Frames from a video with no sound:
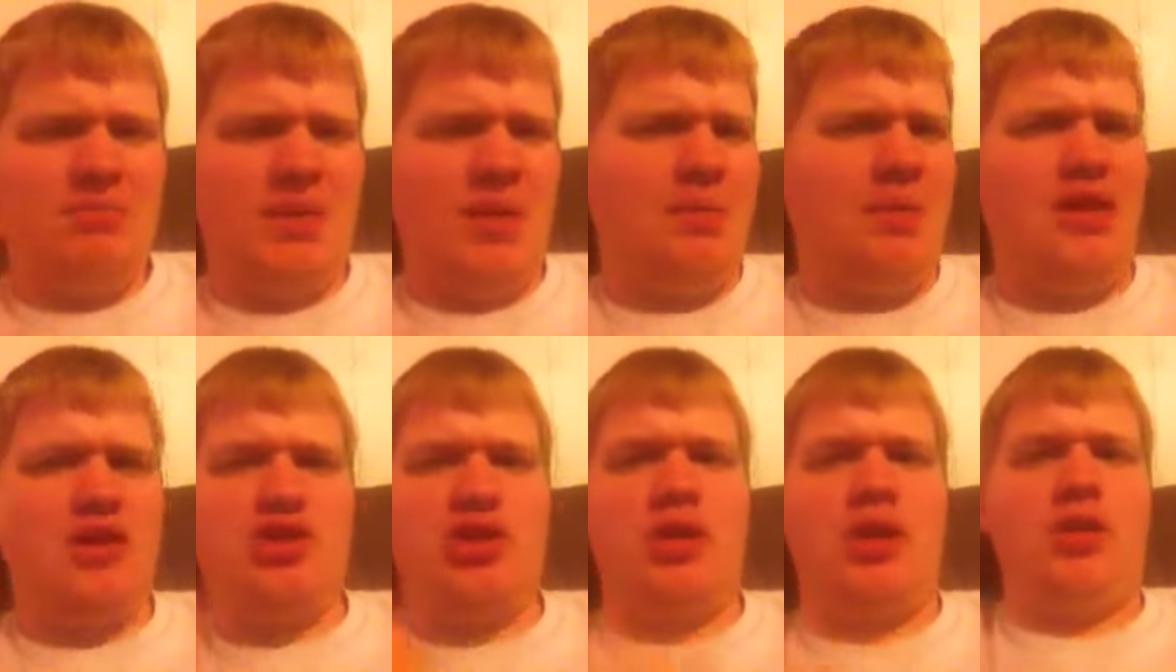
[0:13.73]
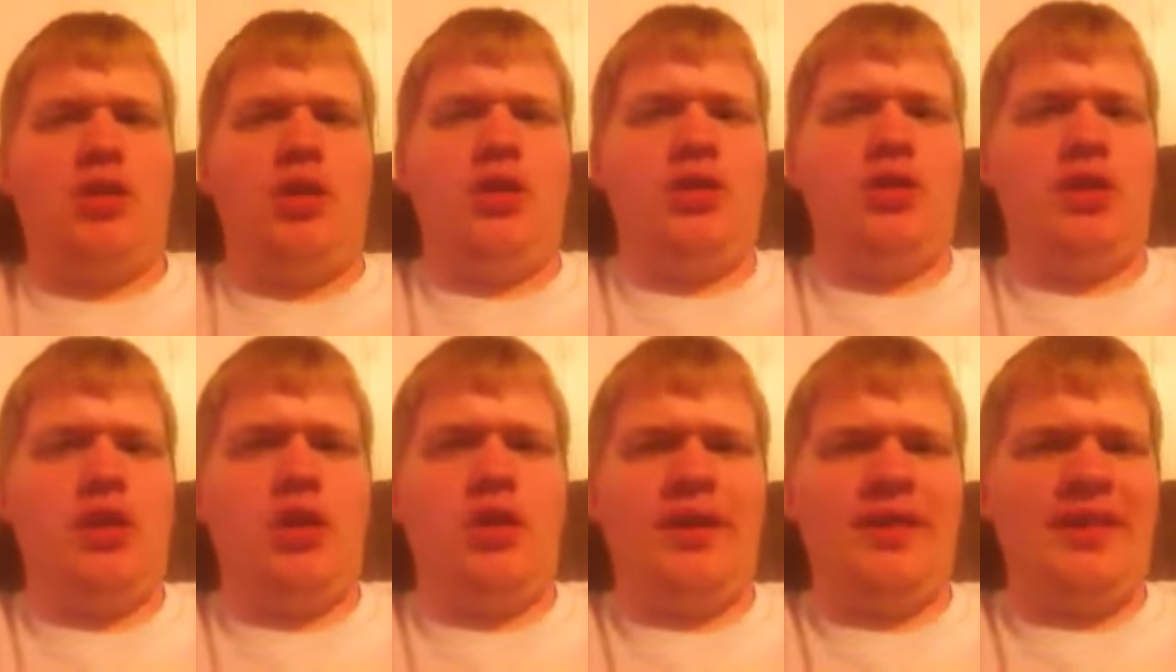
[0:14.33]
not sure how long
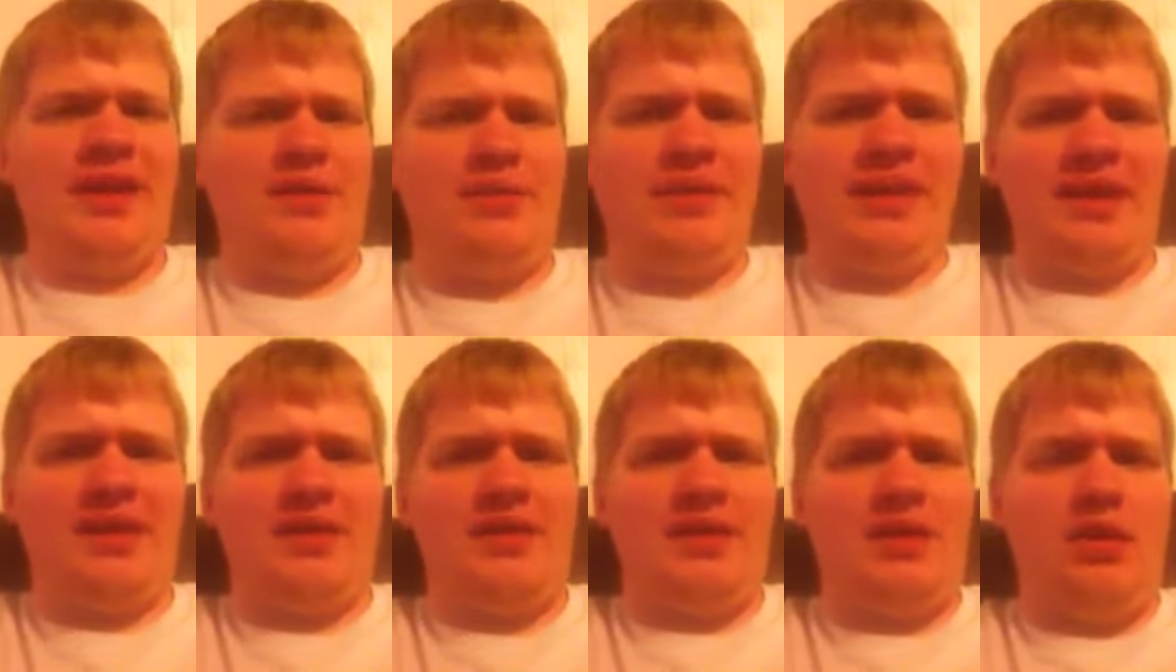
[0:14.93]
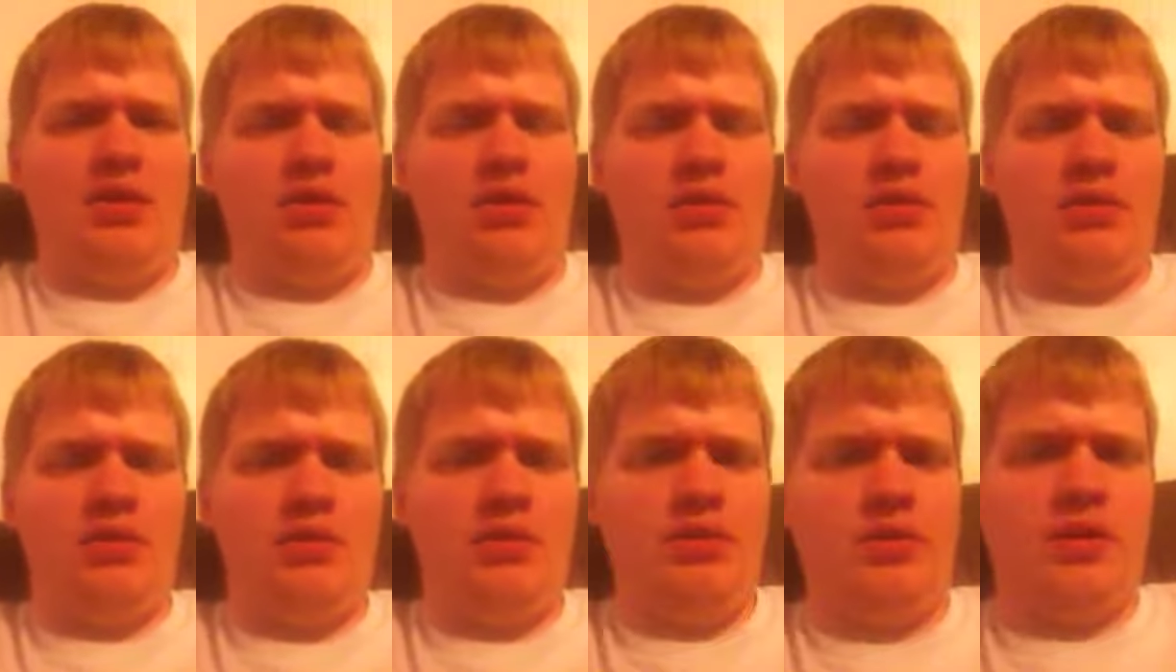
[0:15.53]
ago, I think it was like a
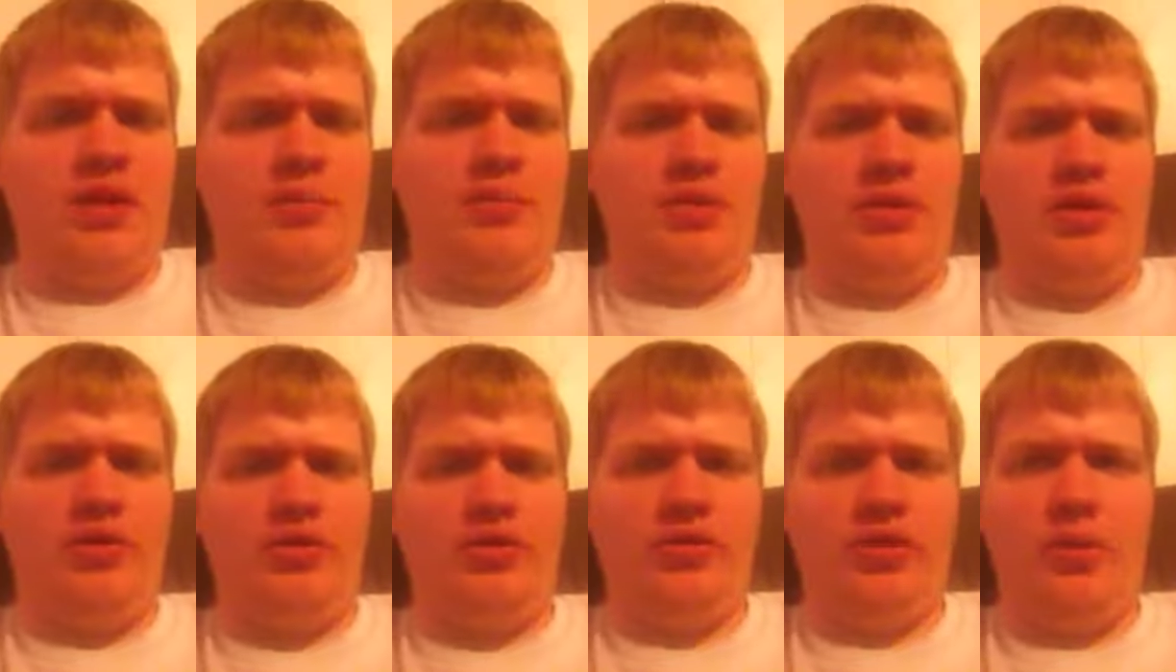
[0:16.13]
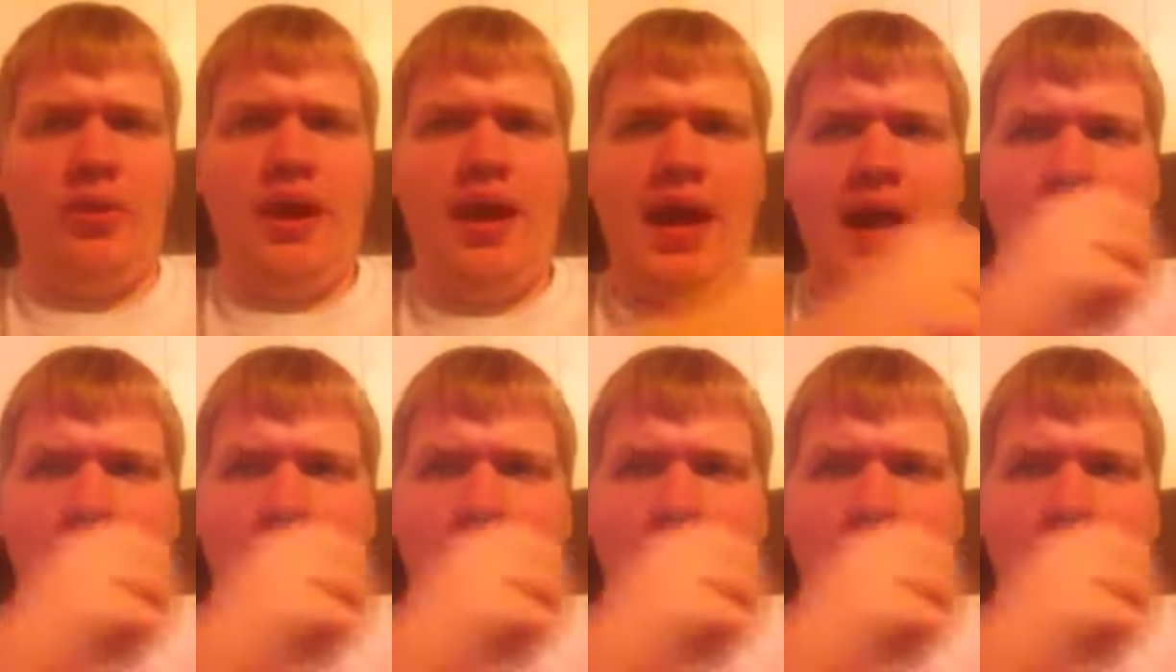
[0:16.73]
couple years or so.